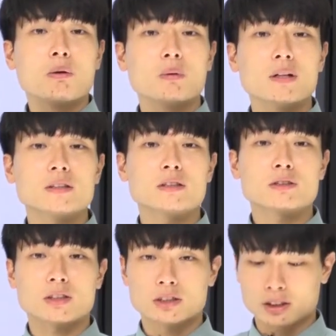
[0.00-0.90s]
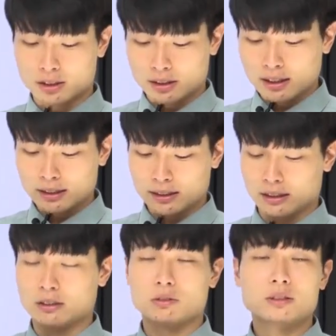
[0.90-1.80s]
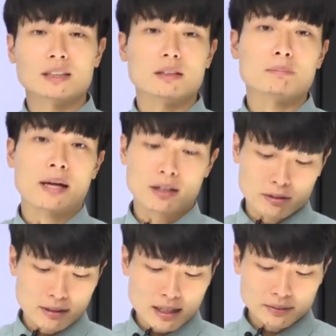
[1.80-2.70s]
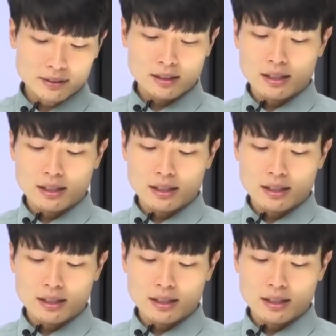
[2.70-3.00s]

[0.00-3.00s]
well-structured, set of paragraphs